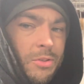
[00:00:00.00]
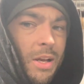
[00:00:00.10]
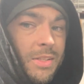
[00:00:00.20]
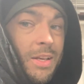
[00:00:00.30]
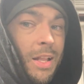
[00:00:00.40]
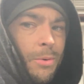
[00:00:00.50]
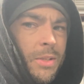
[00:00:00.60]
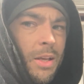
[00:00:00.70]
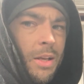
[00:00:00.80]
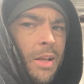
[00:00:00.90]
guys at
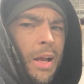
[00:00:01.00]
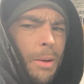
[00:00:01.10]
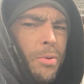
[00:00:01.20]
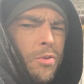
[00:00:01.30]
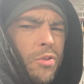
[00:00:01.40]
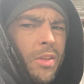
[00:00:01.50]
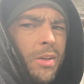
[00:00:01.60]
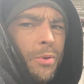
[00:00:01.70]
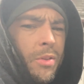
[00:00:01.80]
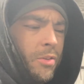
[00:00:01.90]
Galloway's, I'm pretty sure they
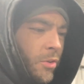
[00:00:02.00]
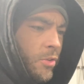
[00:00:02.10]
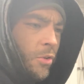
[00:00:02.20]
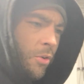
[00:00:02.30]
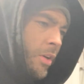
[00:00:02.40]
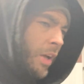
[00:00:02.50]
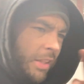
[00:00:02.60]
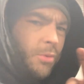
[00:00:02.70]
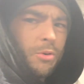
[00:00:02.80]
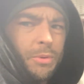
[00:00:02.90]
know what they're doing, so I
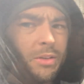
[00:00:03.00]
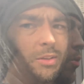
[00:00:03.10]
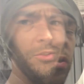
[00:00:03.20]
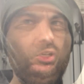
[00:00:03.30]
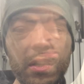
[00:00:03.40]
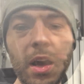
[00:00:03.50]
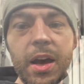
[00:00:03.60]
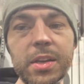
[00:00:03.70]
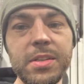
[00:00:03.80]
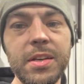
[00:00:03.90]
think we're gonna be in good shape. Well,
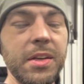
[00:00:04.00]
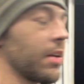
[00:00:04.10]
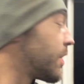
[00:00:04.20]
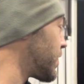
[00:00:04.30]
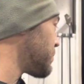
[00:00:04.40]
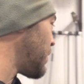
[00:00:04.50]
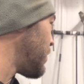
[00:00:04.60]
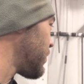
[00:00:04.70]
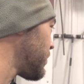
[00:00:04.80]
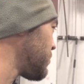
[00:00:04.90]
guys, it's
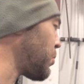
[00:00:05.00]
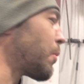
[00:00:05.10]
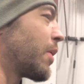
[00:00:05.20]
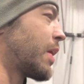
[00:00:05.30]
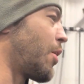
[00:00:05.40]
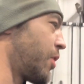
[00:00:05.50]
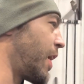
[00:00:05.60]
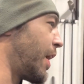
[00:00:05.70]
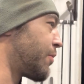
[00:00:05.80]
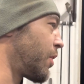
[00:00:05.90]
probably about an hour and a
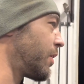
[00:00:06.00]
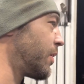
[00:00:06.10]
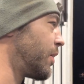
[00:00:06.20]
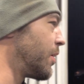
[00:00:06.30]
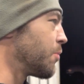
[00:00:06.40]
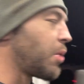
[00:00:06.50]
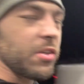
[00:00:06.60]
half, right? Probably